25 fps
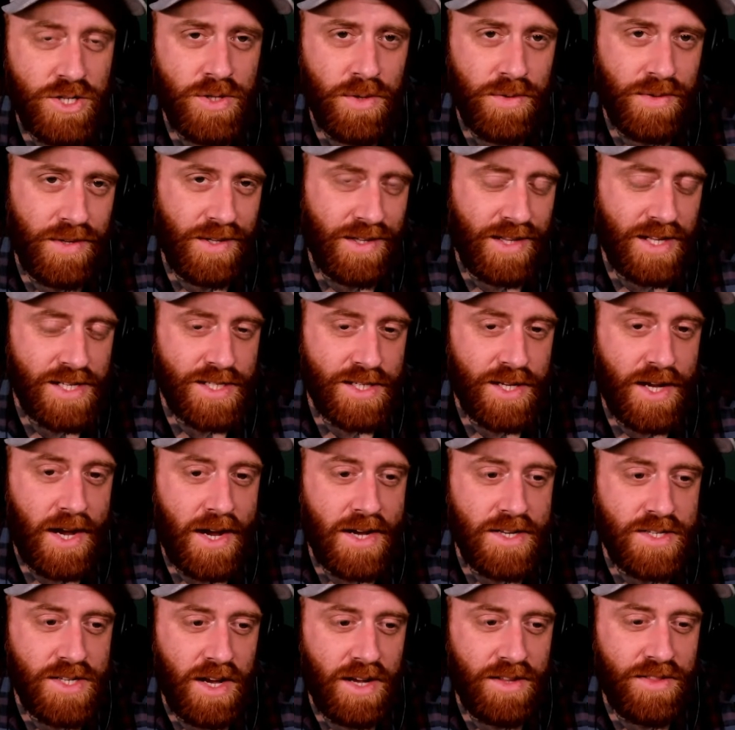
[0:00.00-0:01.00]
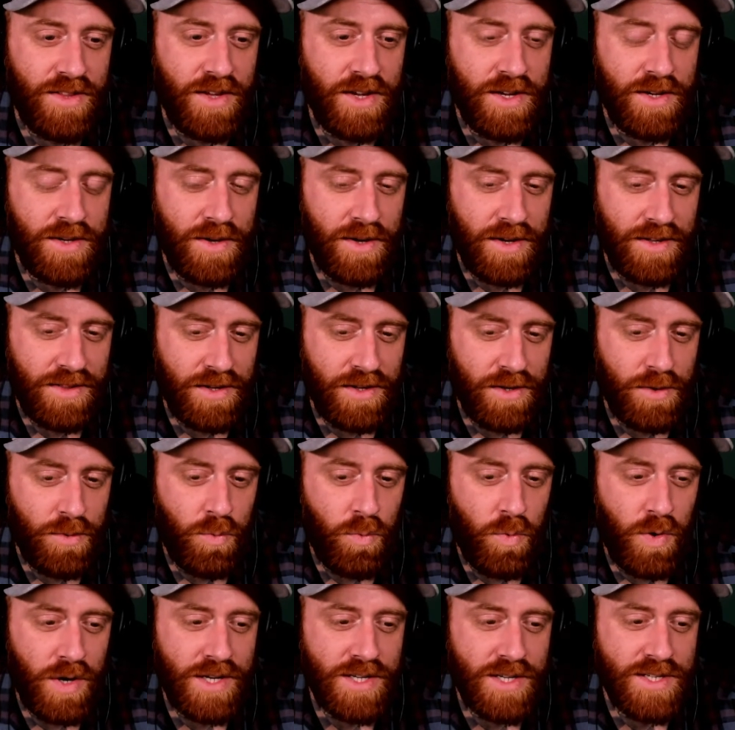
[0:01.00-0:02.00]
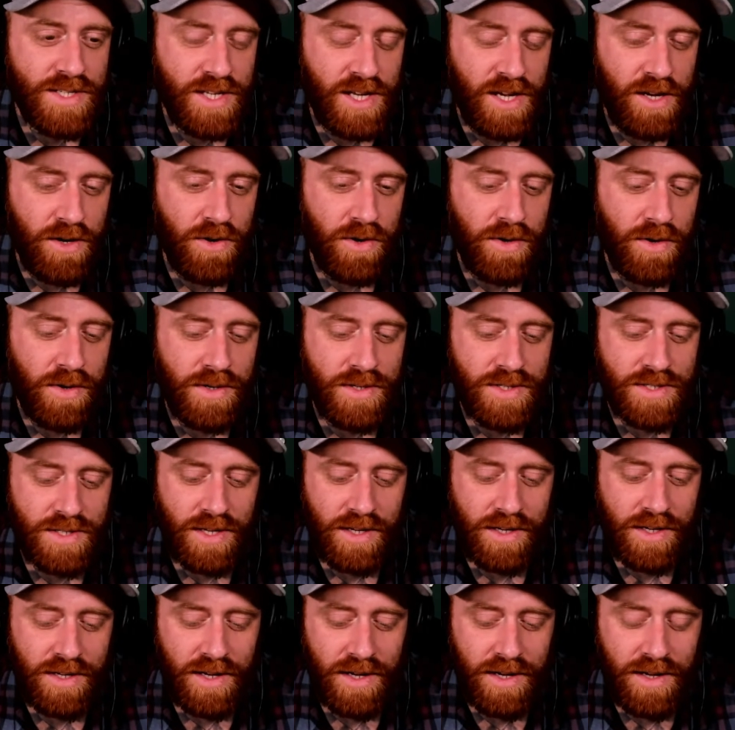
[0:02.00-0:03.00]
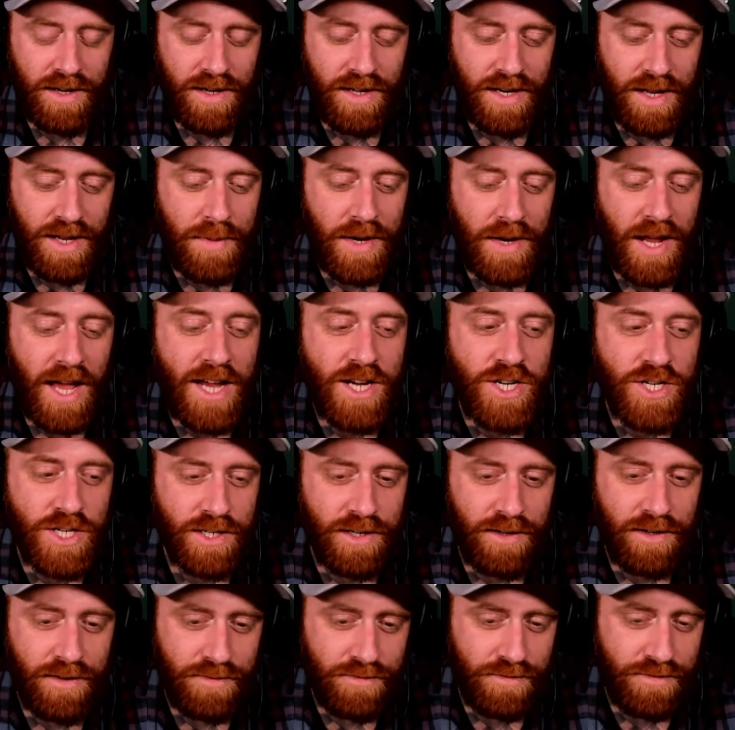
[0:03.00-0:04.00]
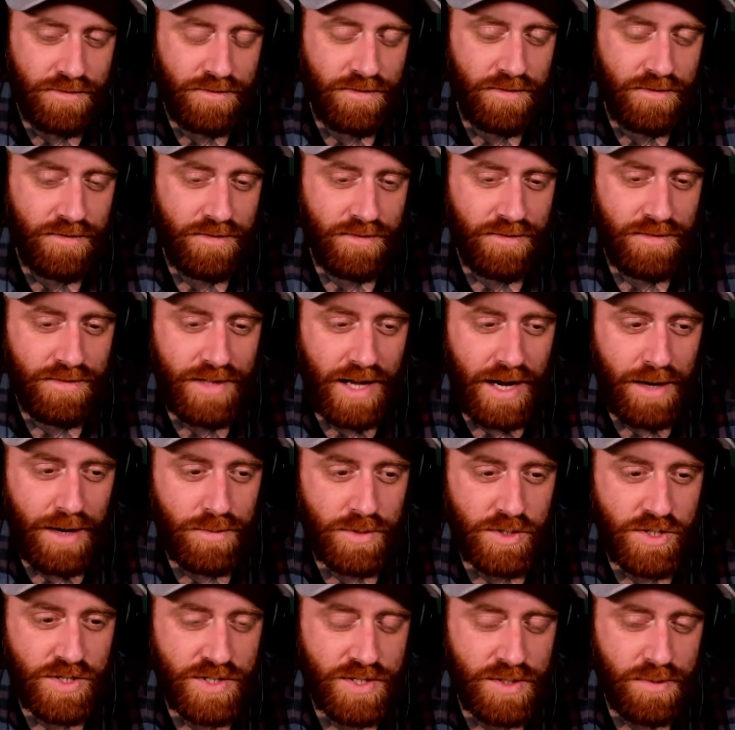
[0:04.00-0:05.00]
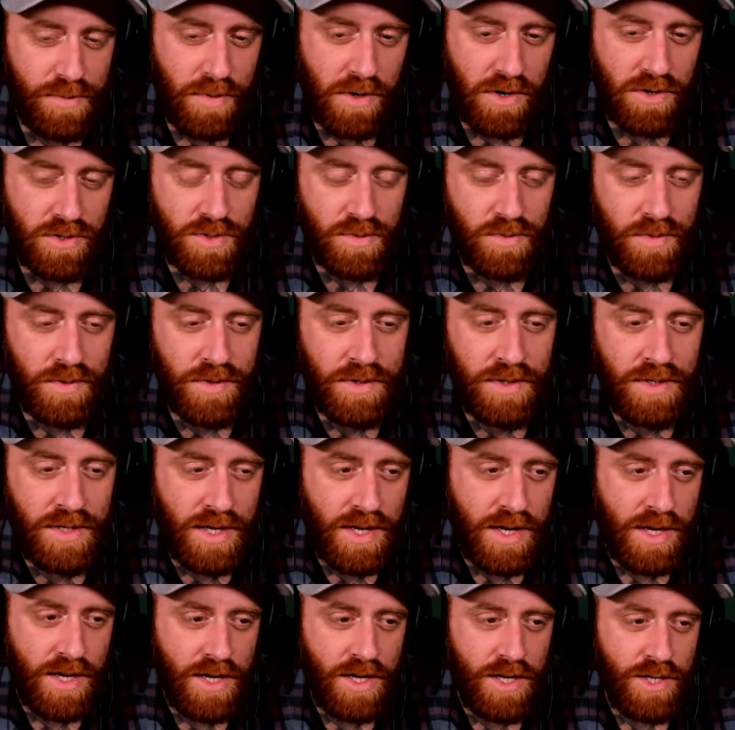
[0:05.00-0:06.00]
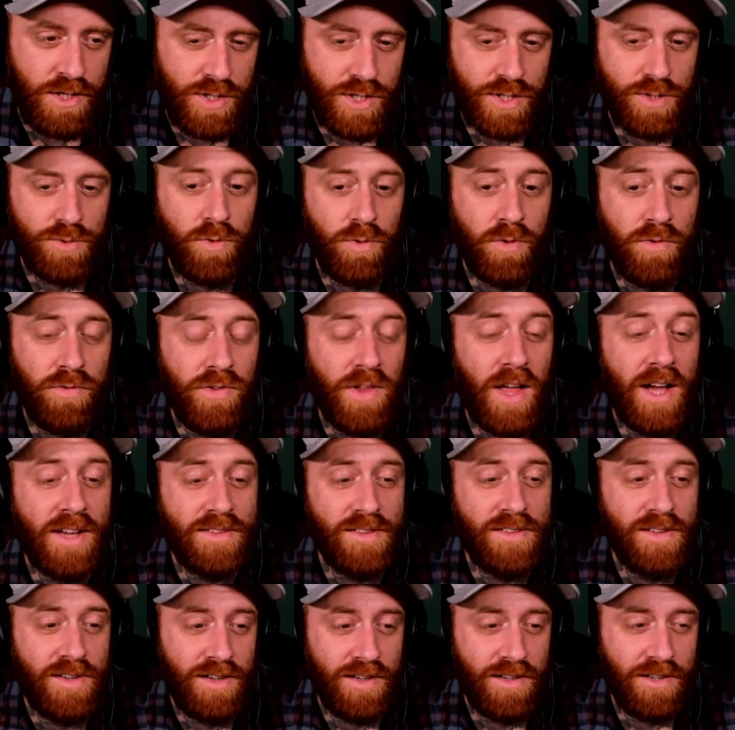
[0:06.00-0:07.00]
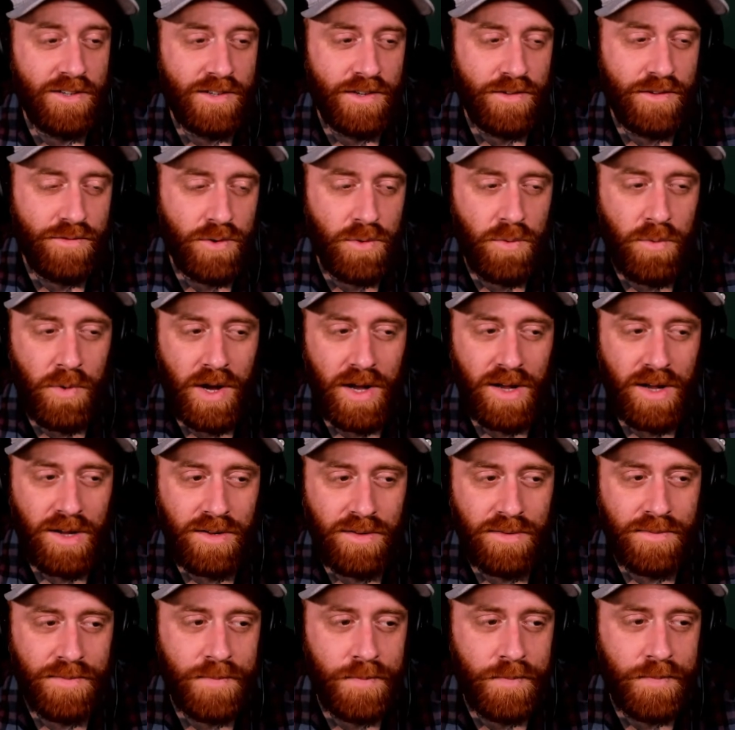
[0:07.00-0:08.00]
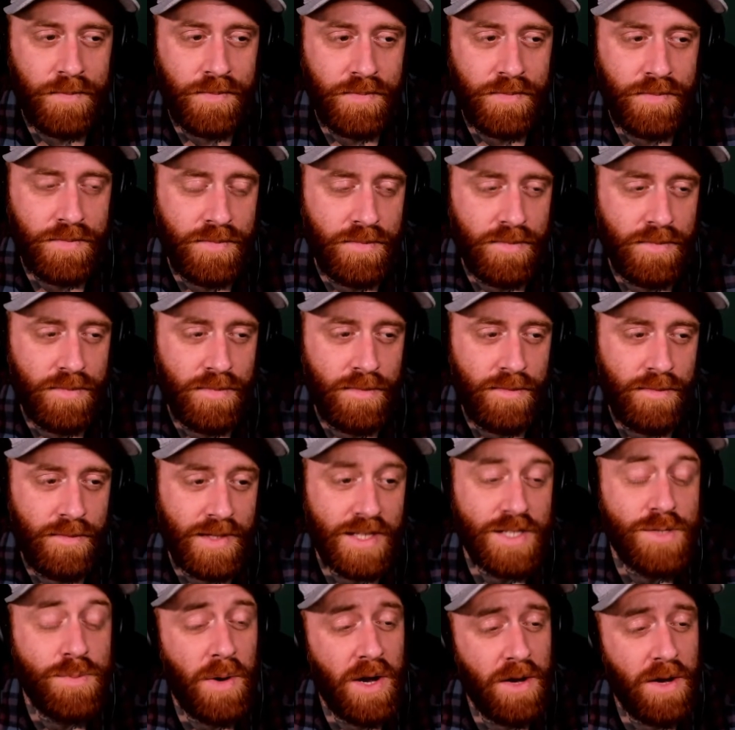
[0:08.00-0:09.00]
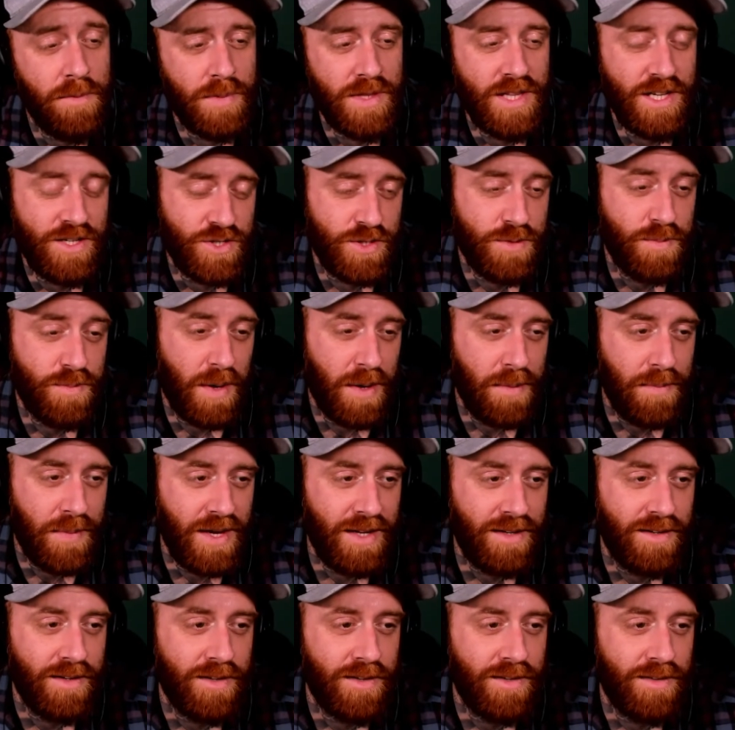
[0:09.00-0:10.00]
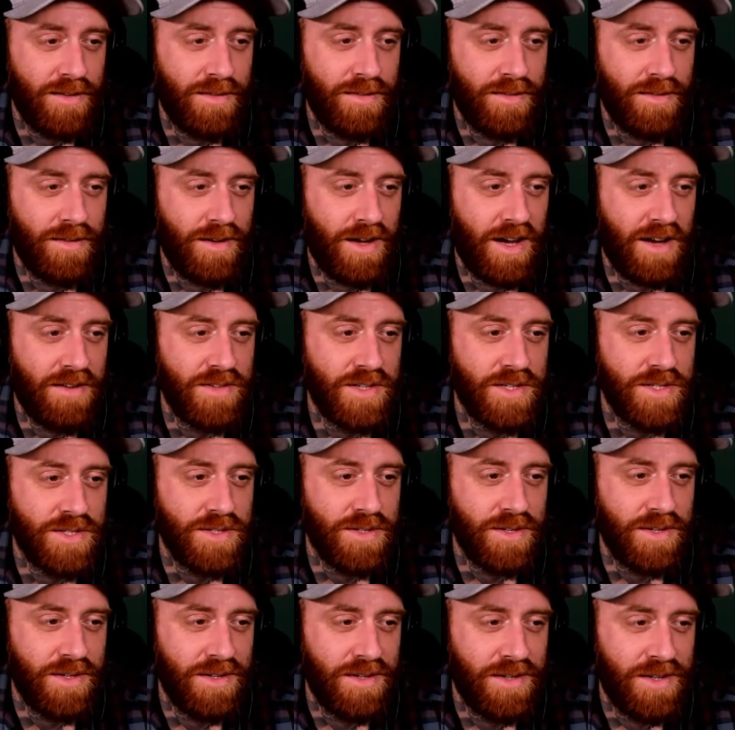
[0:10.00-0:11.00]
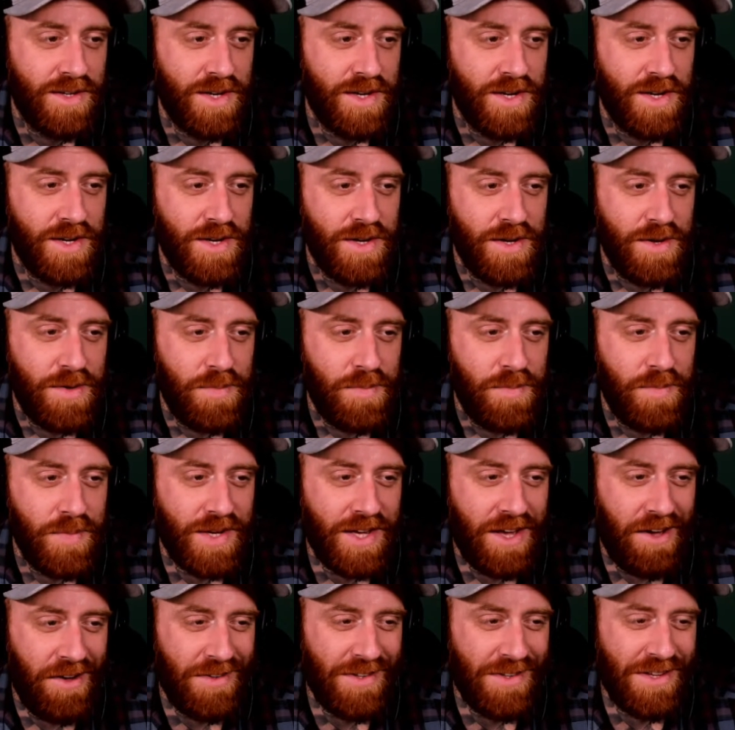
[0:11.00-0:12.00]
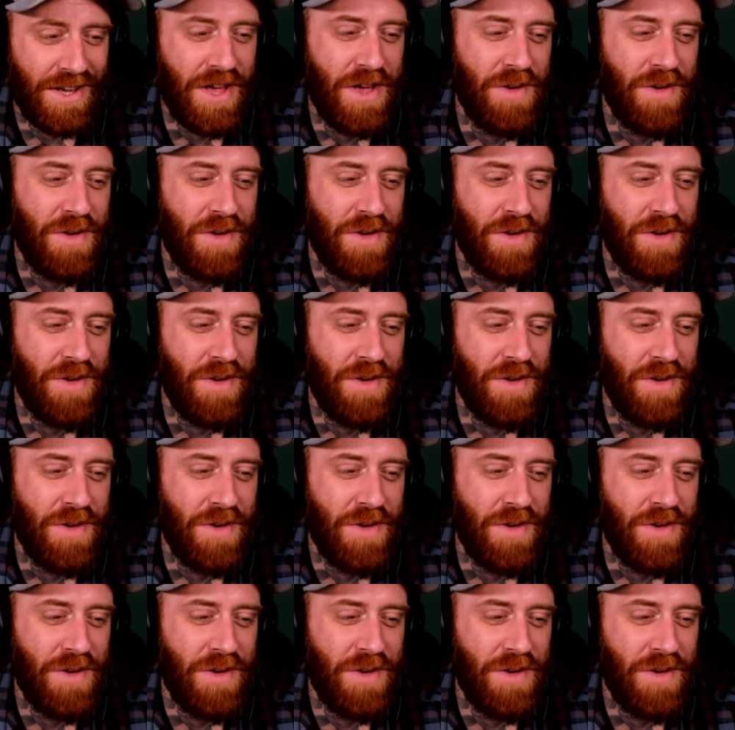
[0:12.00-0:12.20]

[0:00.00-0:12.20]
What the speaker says: don't think that's the case. I think what is here is an emanation of that which is spiritual, just reflected in a different way. But that's just my opinion, obviously. Mikkel